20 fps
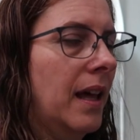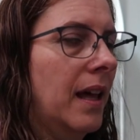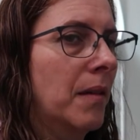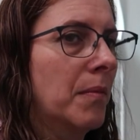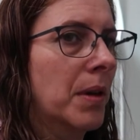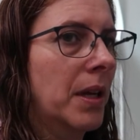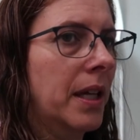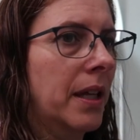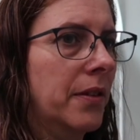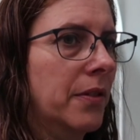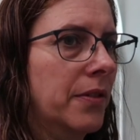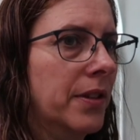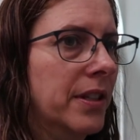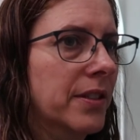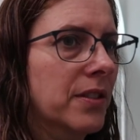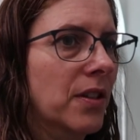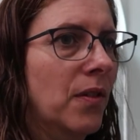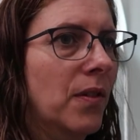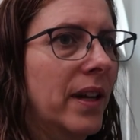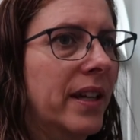among other
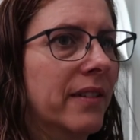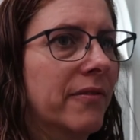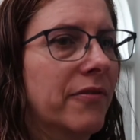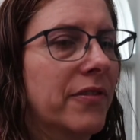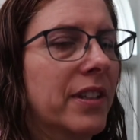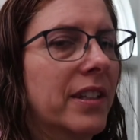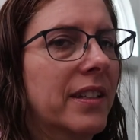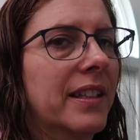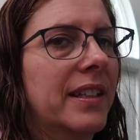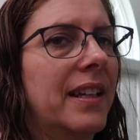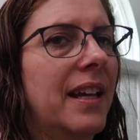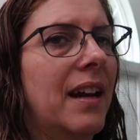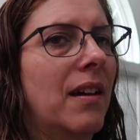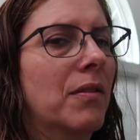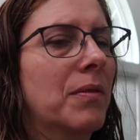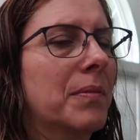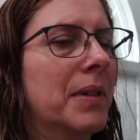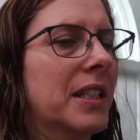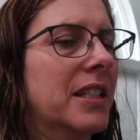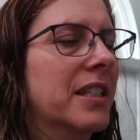things. Oh, I can feel it
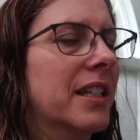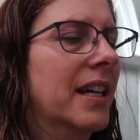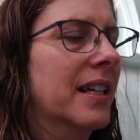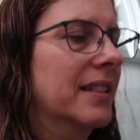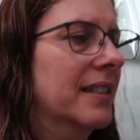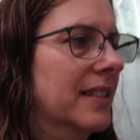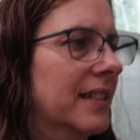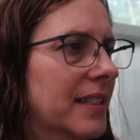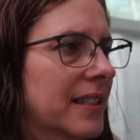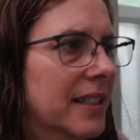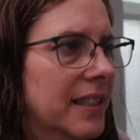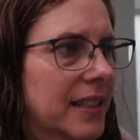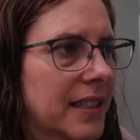now in my chest.